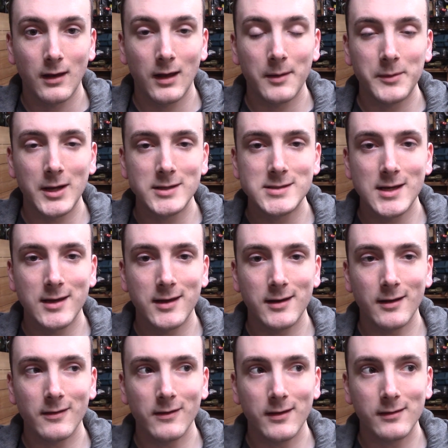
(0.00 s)
Hey, I'm DiTech,
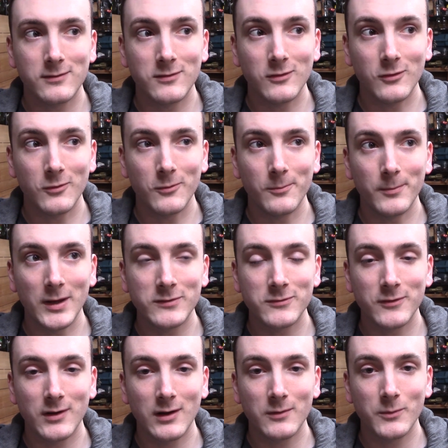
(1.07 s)
and I like to
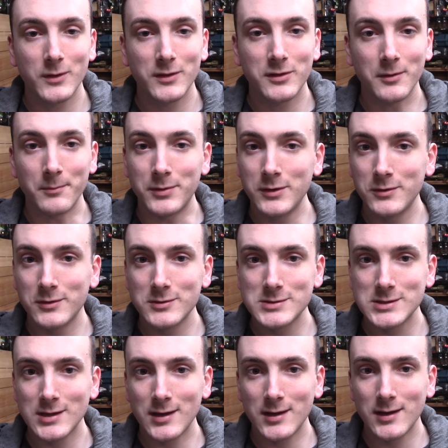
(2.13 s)
mess around with
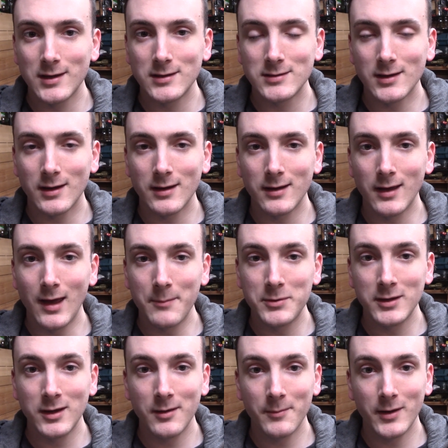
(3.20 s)
computers, and I happen
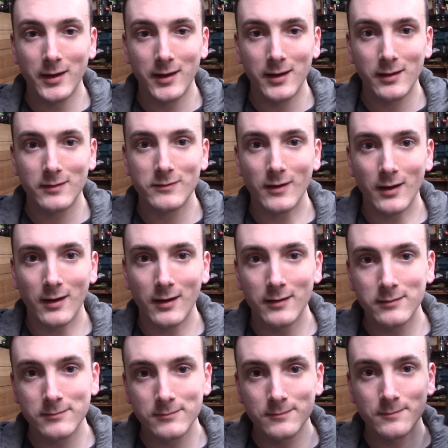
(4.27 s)
to get my hands
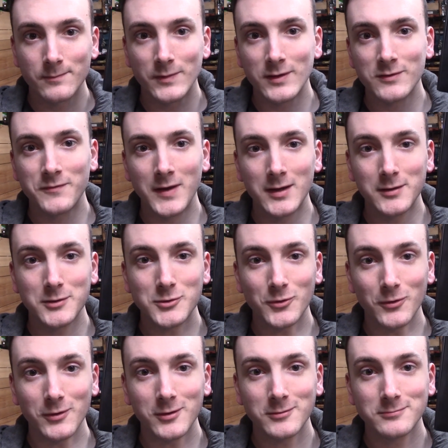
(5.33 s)
on this fan
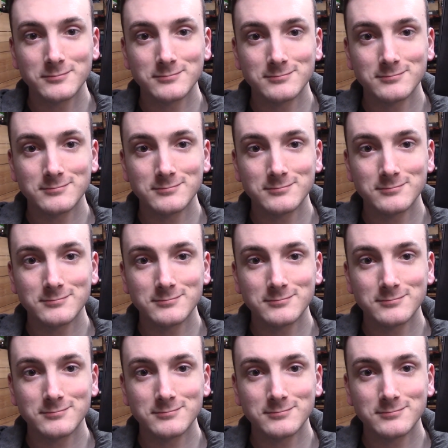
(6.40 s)
controller.